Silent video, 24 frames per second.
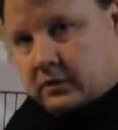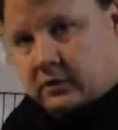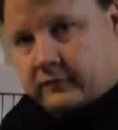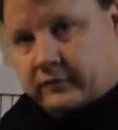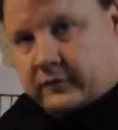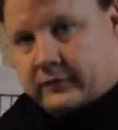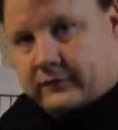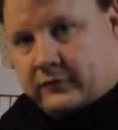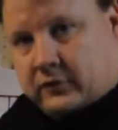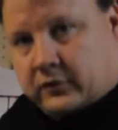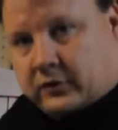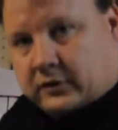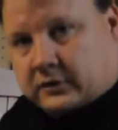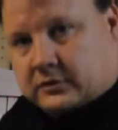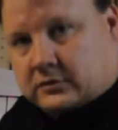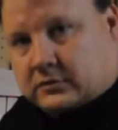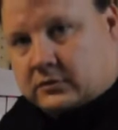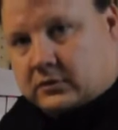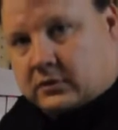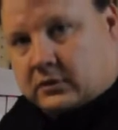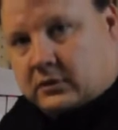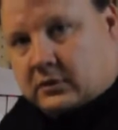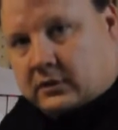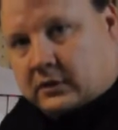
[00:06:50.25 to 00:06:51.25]
if your
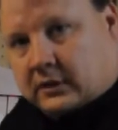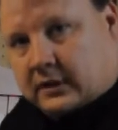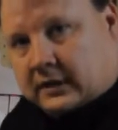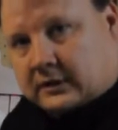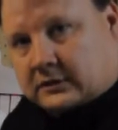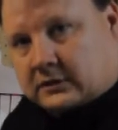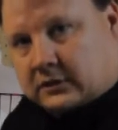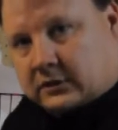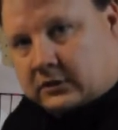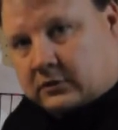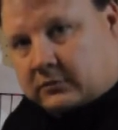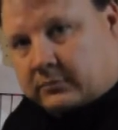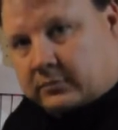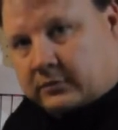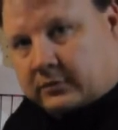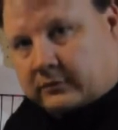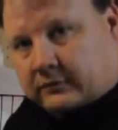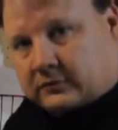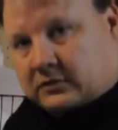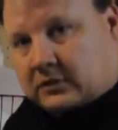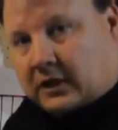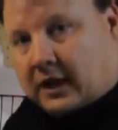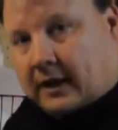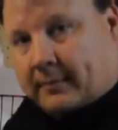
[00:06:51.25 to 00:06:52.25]
focuser has a little bit of
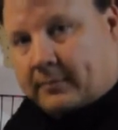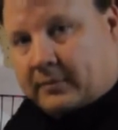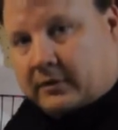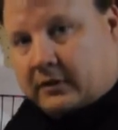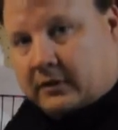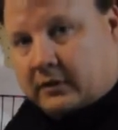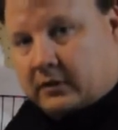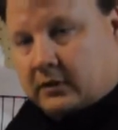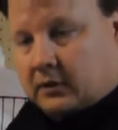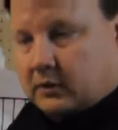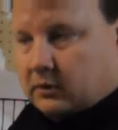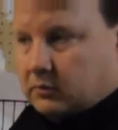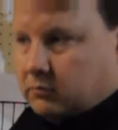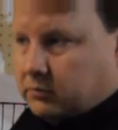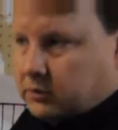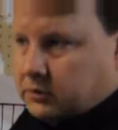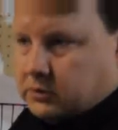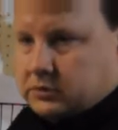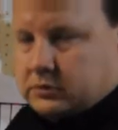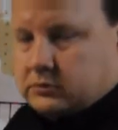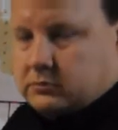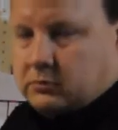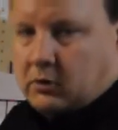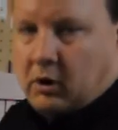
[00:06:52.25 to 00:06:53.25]
slop in it, which
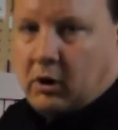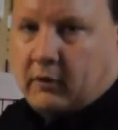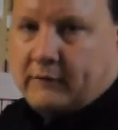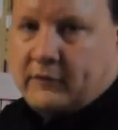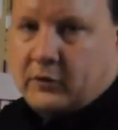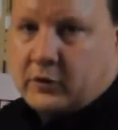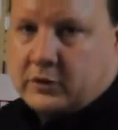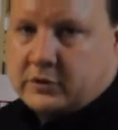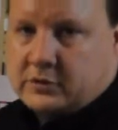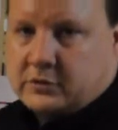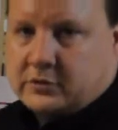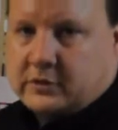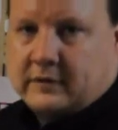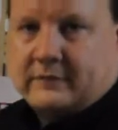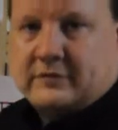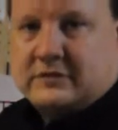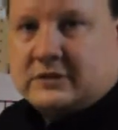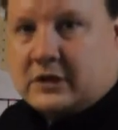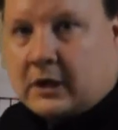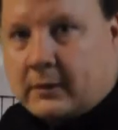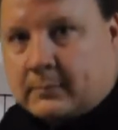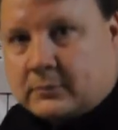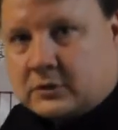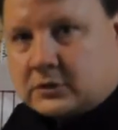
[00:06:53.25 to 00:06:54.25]
all focusers have
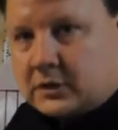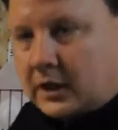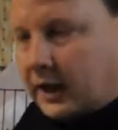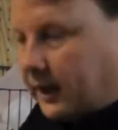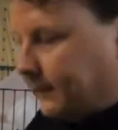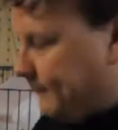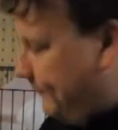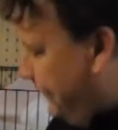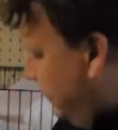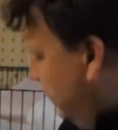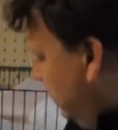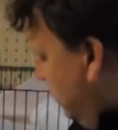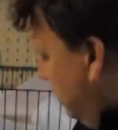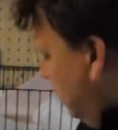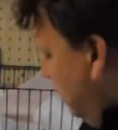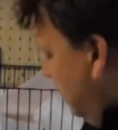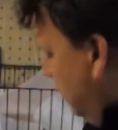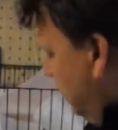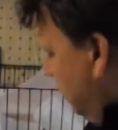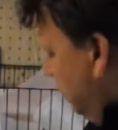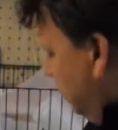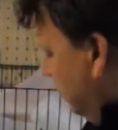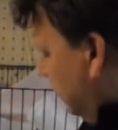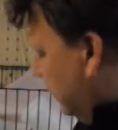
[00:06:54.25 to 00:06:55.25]
some slop,
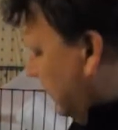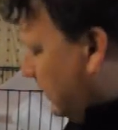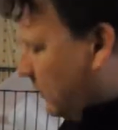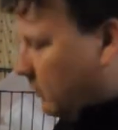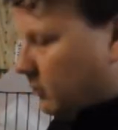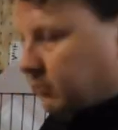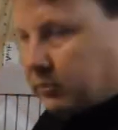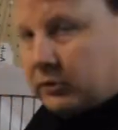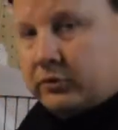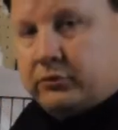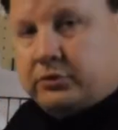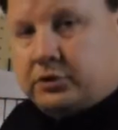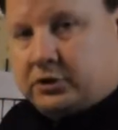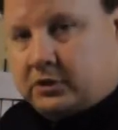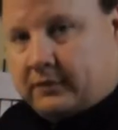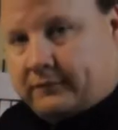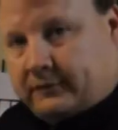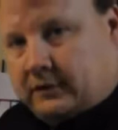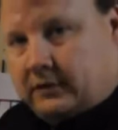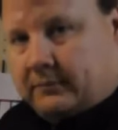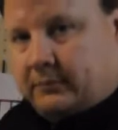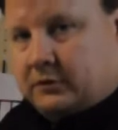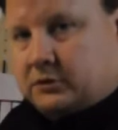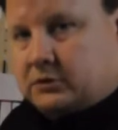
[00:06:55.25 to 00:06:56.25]
but that'll blue shift
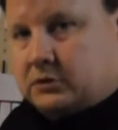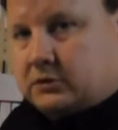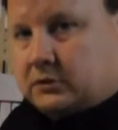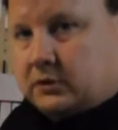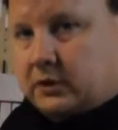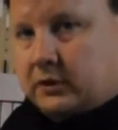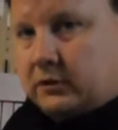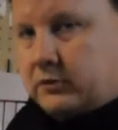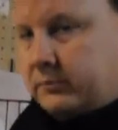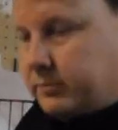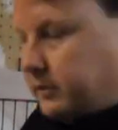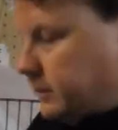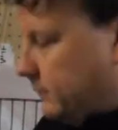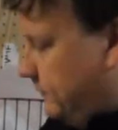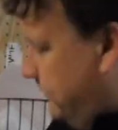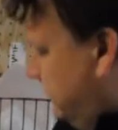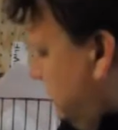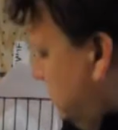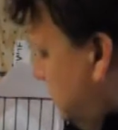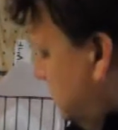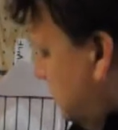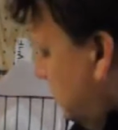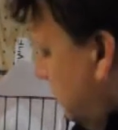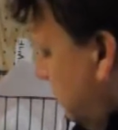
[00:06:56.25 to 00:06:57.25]
the image just a little bit.
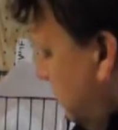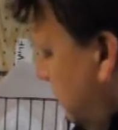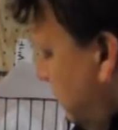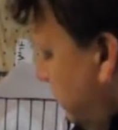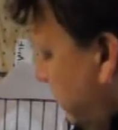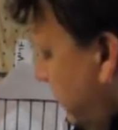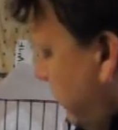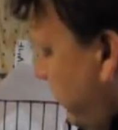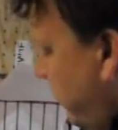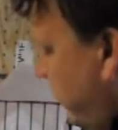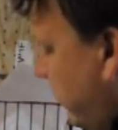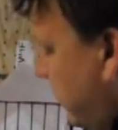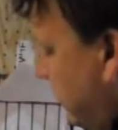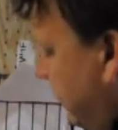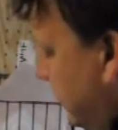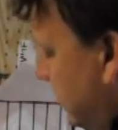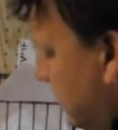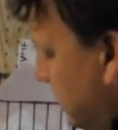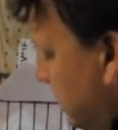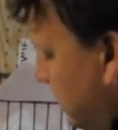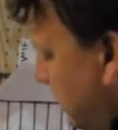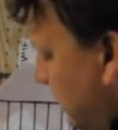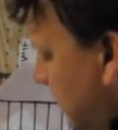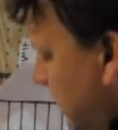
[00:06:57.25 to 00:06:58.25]
So what I
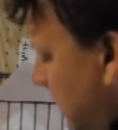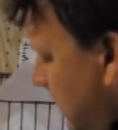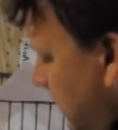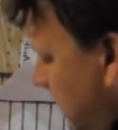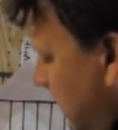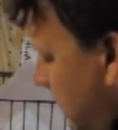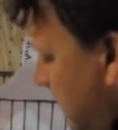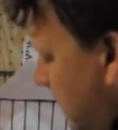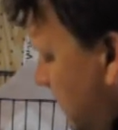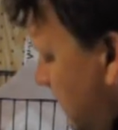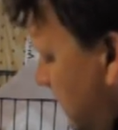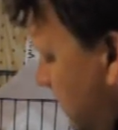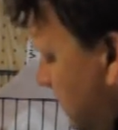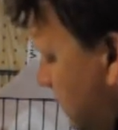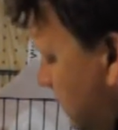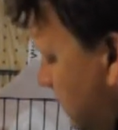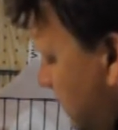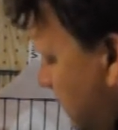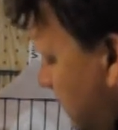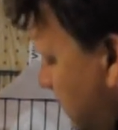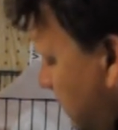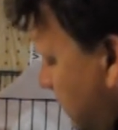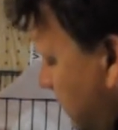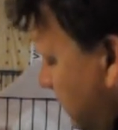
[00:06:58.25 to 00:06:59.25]
recommend doing is
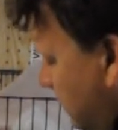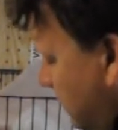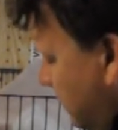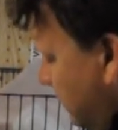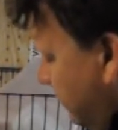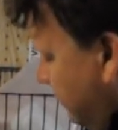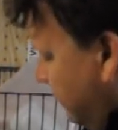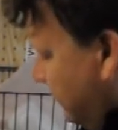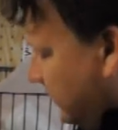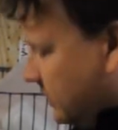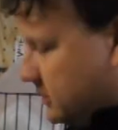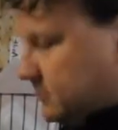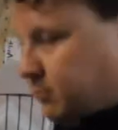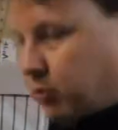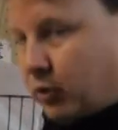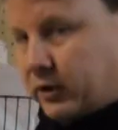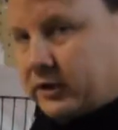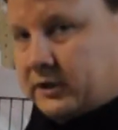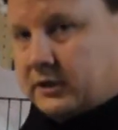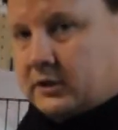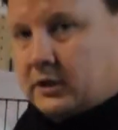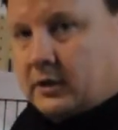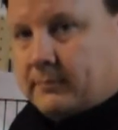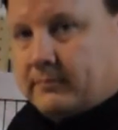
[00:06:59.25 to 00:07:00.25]
leaving this
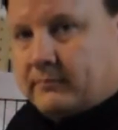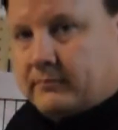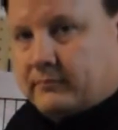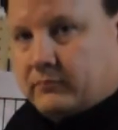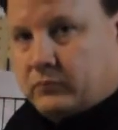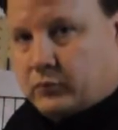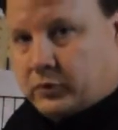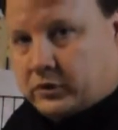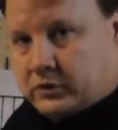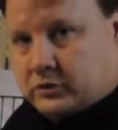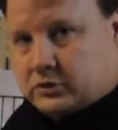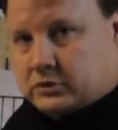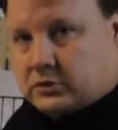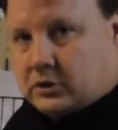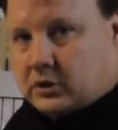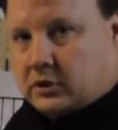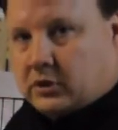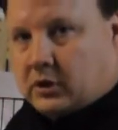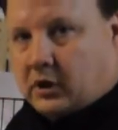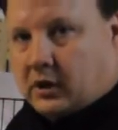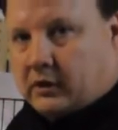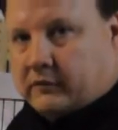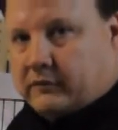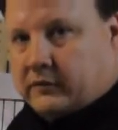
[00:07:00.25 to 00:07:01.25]
pointed up when you start
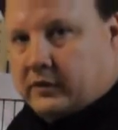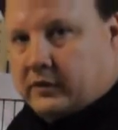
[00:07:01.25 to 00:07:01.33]
off,